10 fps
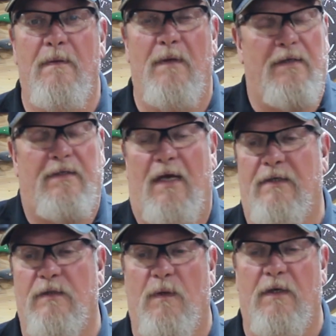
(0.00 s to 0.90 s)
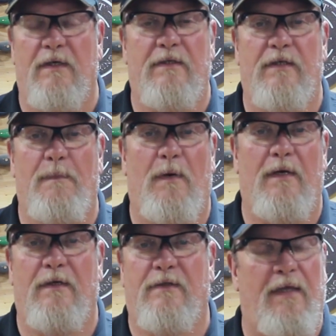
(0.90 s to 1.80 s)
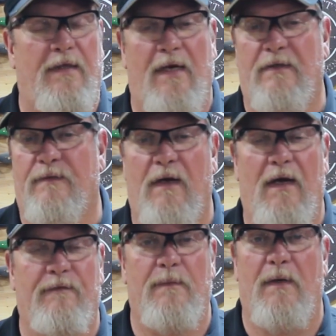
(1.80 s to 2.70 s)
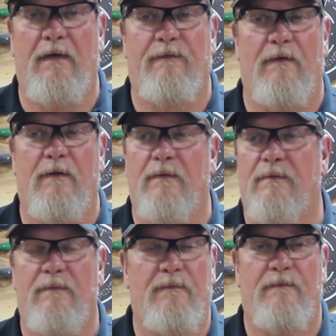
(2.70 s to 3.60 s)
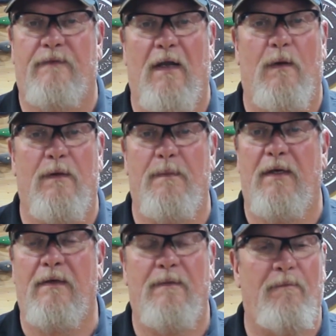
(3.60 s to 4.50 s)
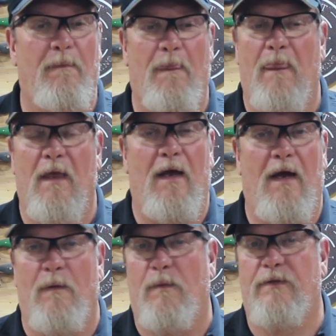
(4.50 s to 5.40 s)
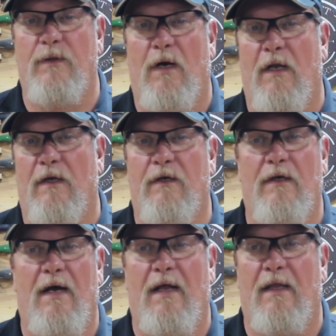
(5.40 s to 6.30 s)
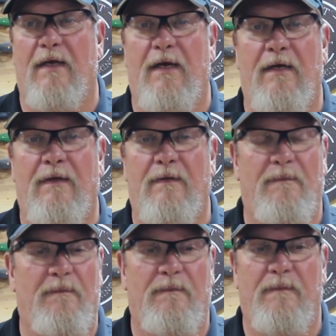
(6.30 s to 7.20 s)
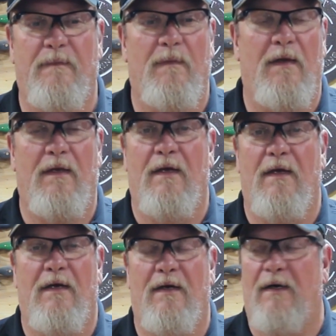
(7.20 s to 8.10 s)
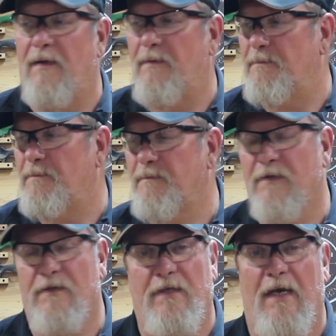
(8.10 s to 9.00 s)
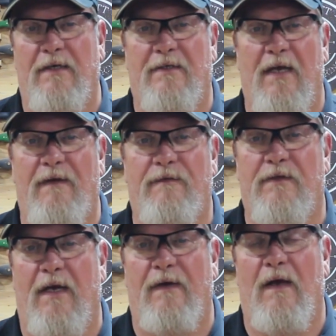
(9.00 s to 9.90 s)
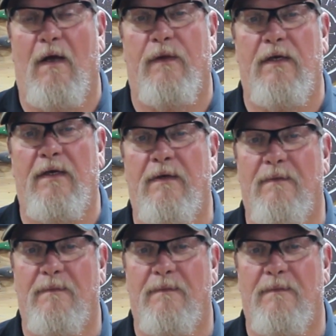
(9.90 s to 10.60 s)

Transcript: Like I said, I just wanted to jump on here and say thanks everybody for following me. I wish you all a good holiday. Um, Stay safe, stay healthy,